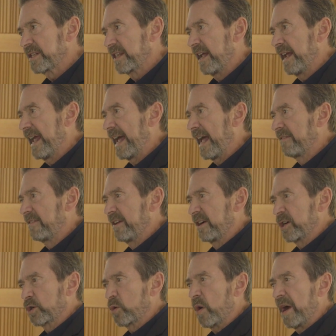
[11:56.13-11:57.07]
They have,
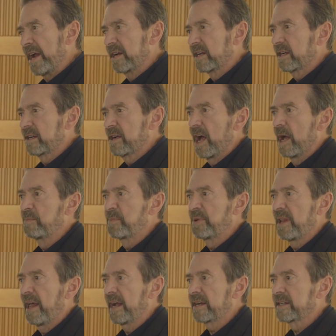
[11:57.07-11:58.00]
they're quite
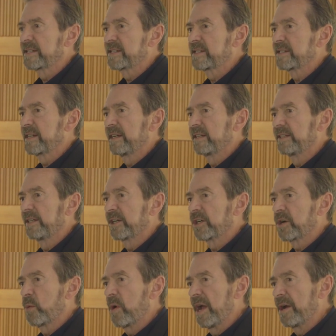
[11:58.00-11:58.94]
complex and they're
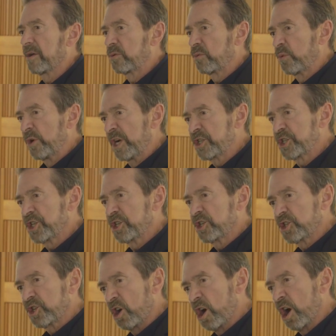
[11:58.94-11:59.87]
quite rich
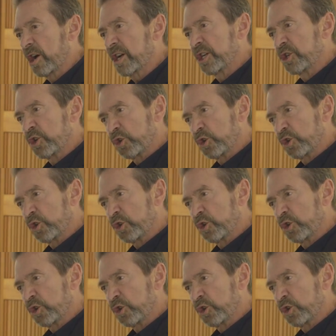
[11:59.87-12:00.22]
and dark and